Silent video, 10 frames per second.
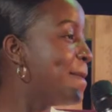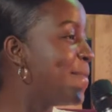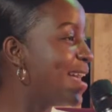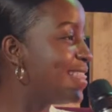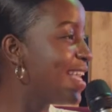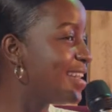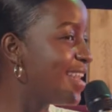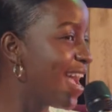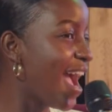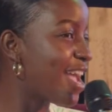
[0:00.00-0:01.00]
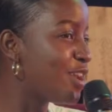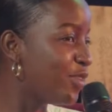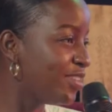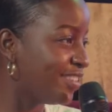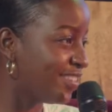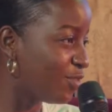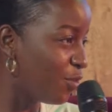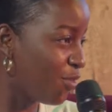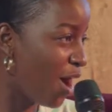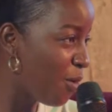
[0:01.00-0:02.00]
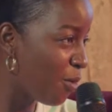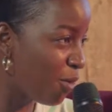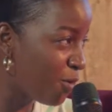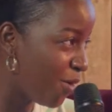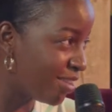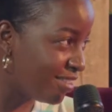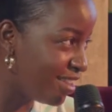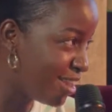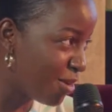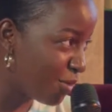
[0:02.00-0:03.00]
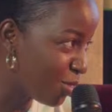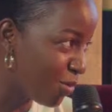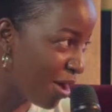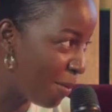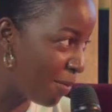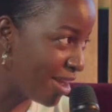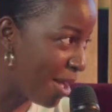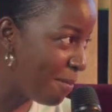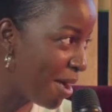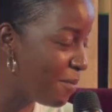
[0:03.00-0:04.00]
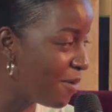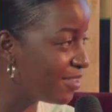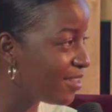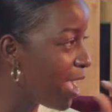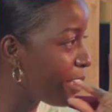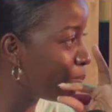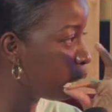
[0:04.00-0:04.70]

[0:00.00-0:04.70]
But the day I noticed of how God was dealing with Lugambo in the Bible, I was like,